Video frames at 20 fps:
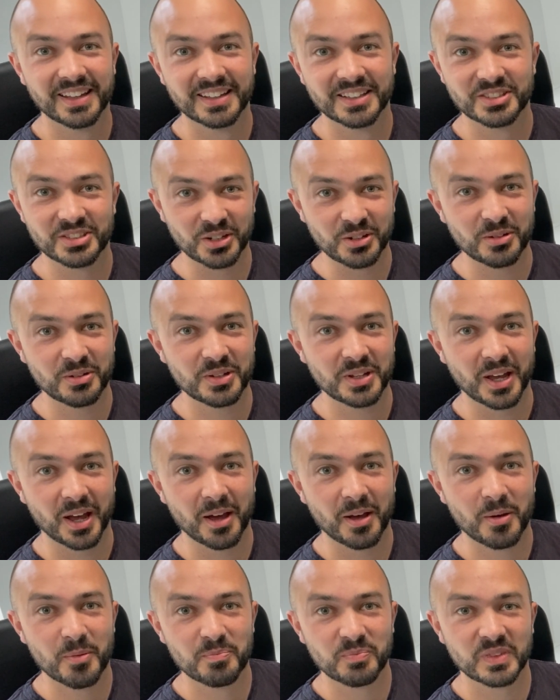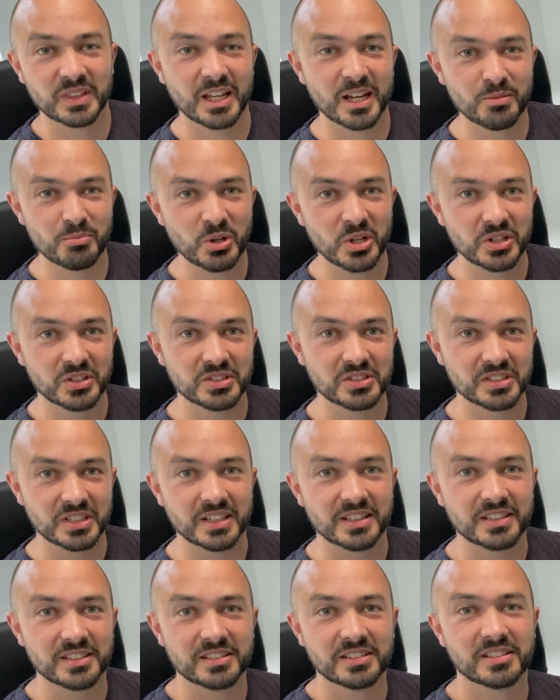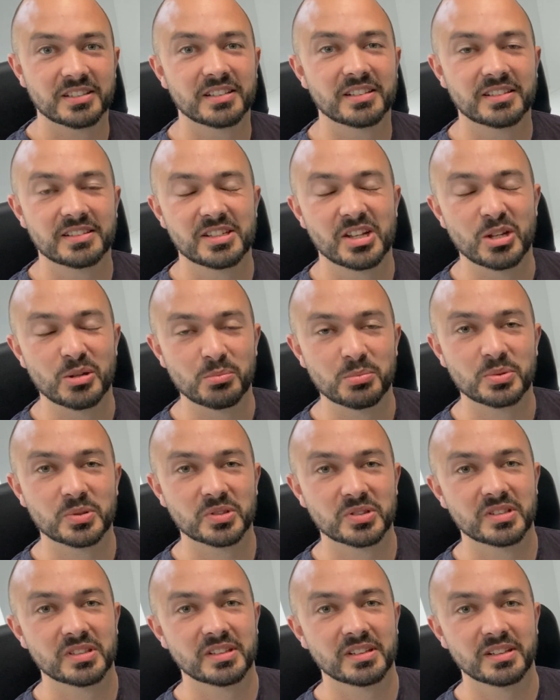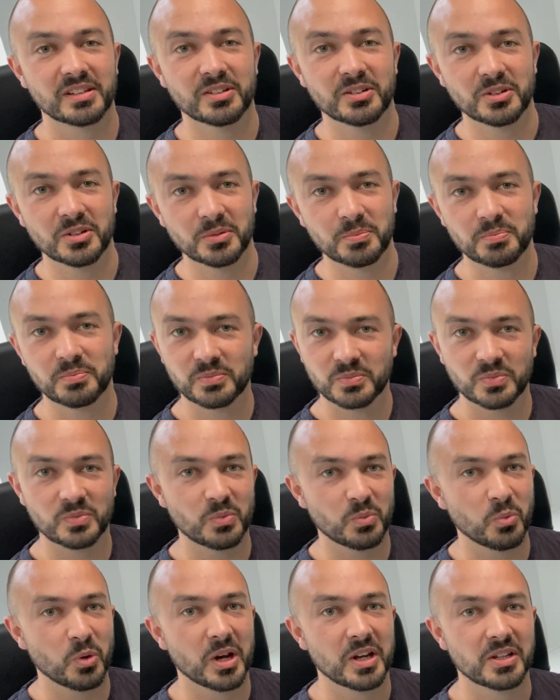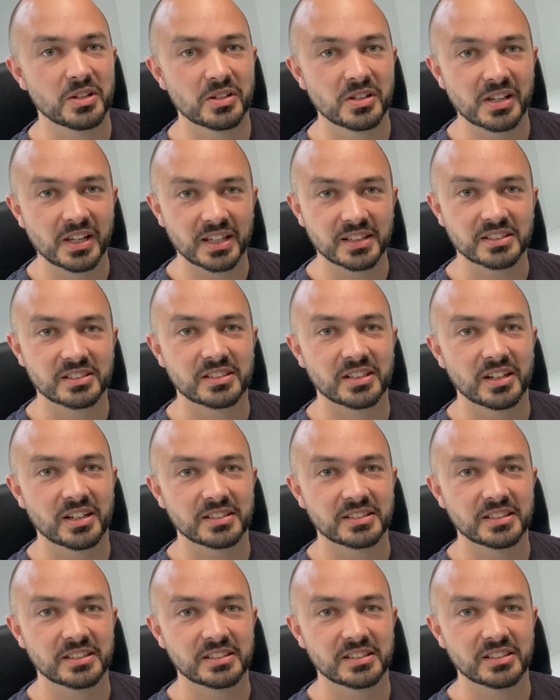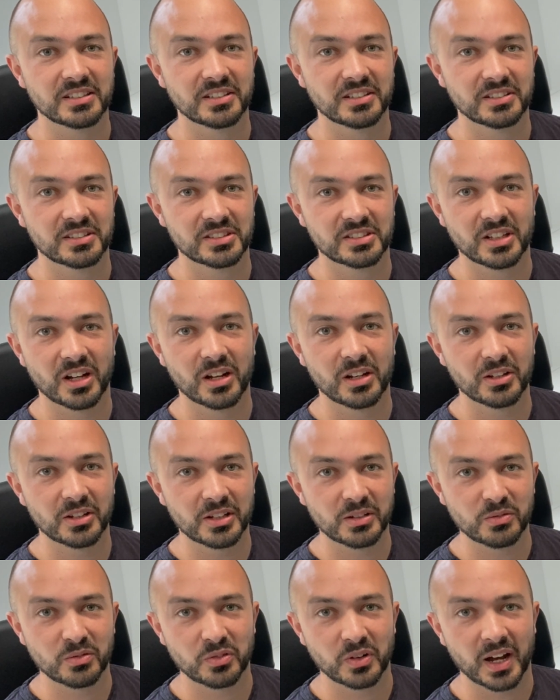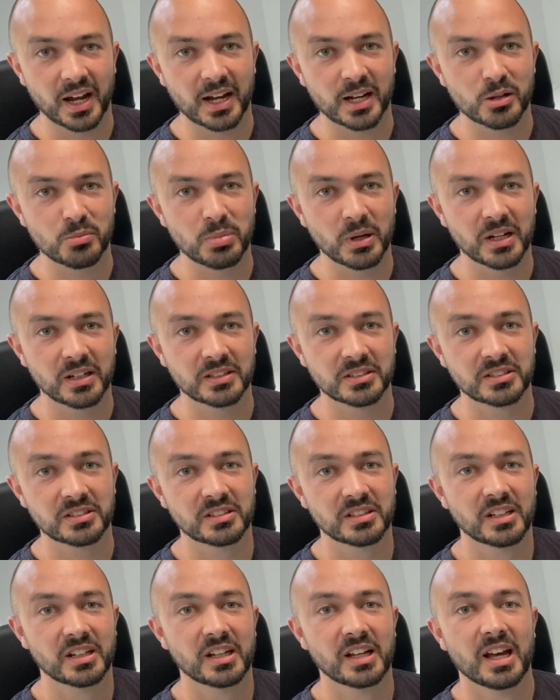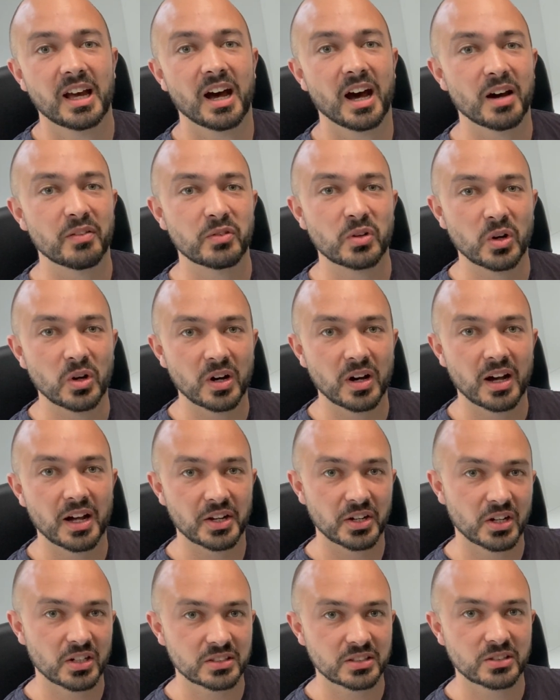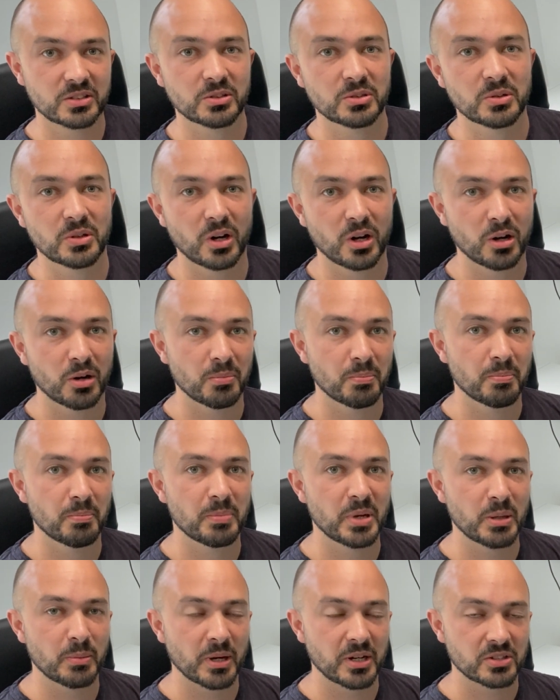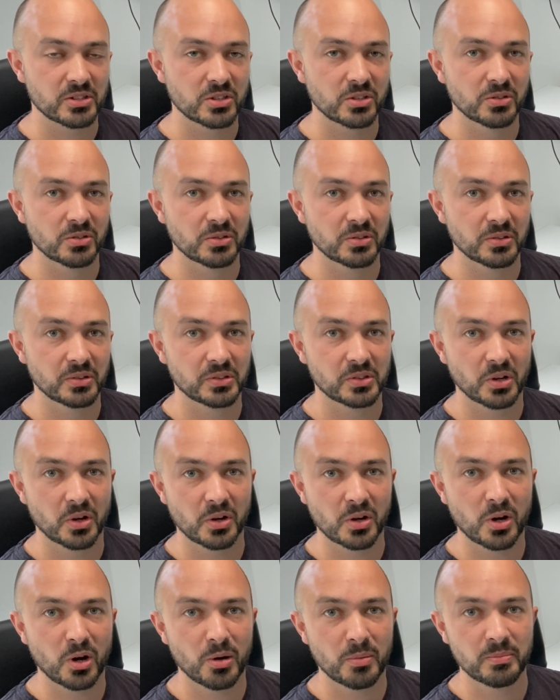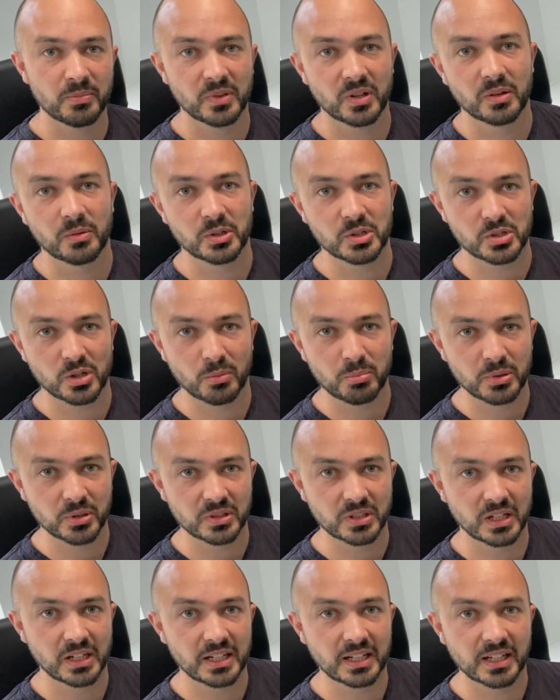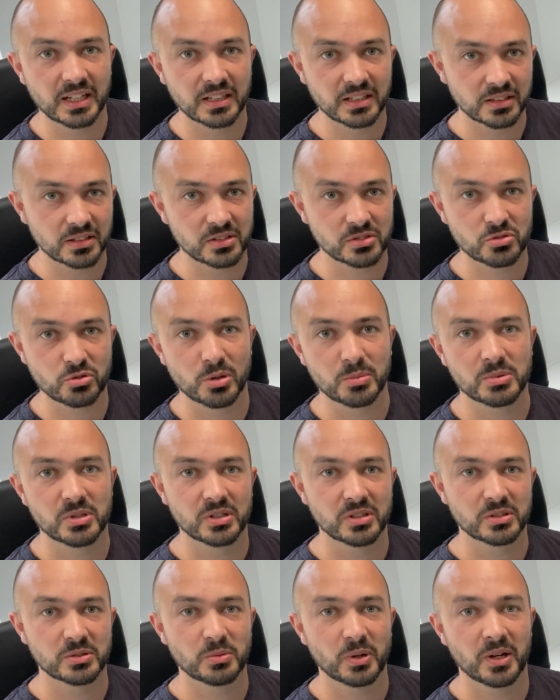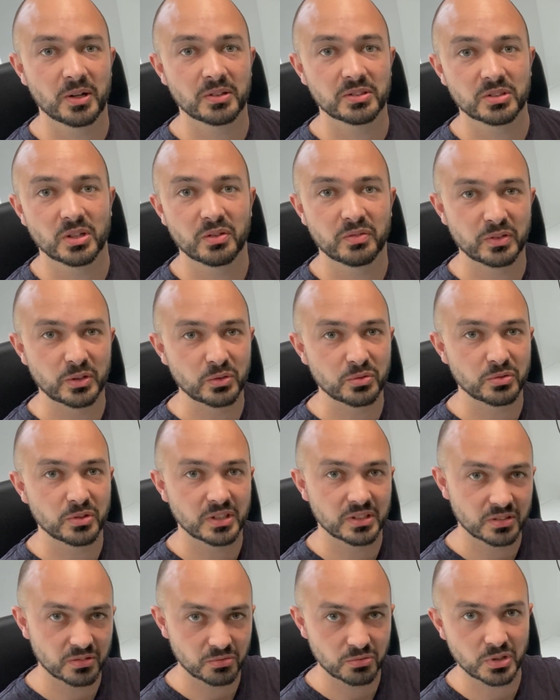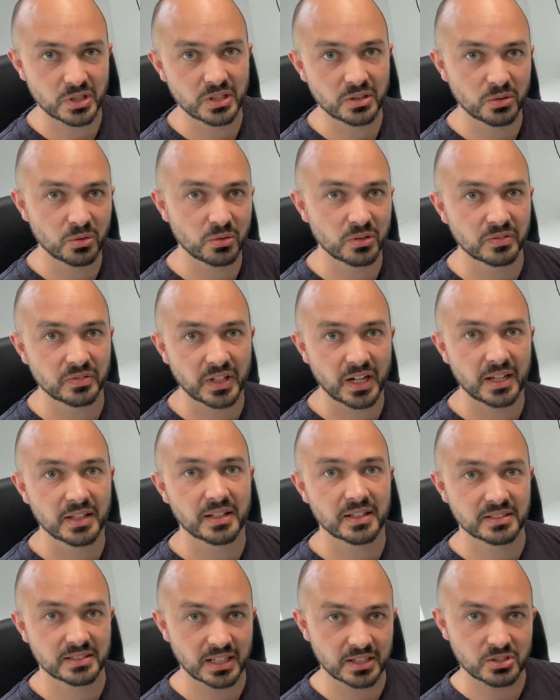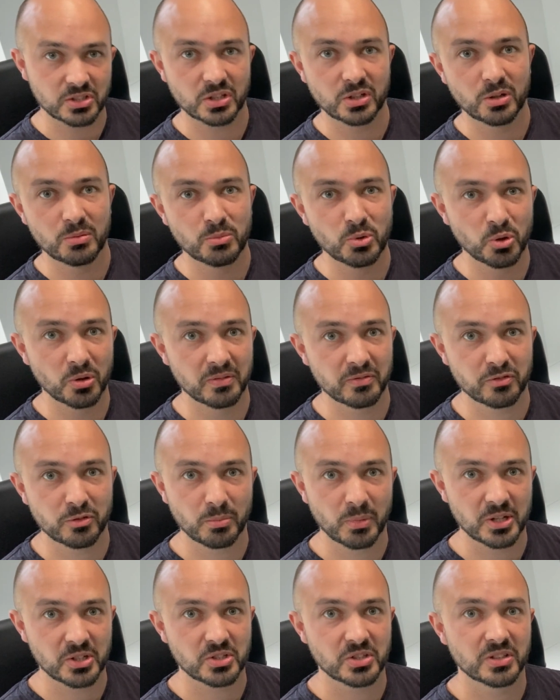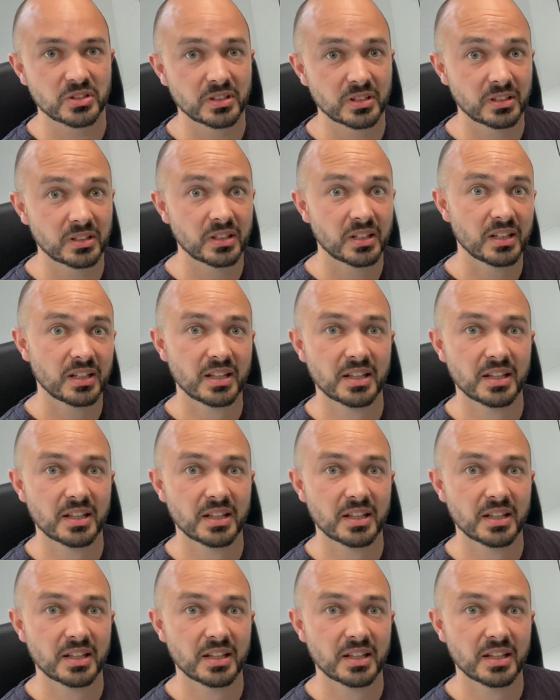so yeah, they're my 6 tips, or where you can get started to start looking for a cappellas. I've got an article on beatmatchguru.com, which I'll put the link in the description as well, so feel free to read all of that. There's actually got more information than